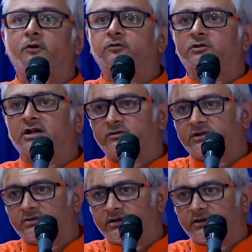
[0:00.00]

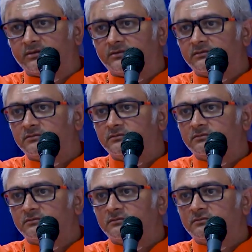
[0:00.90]
2003.
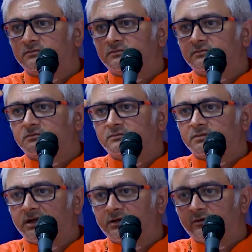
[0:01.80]

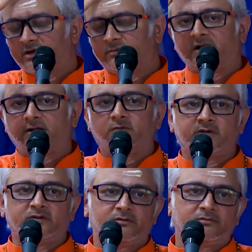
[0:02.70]
Calculate
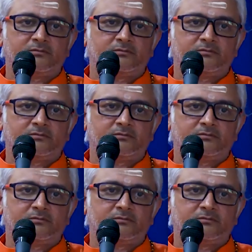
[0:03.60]
backwards.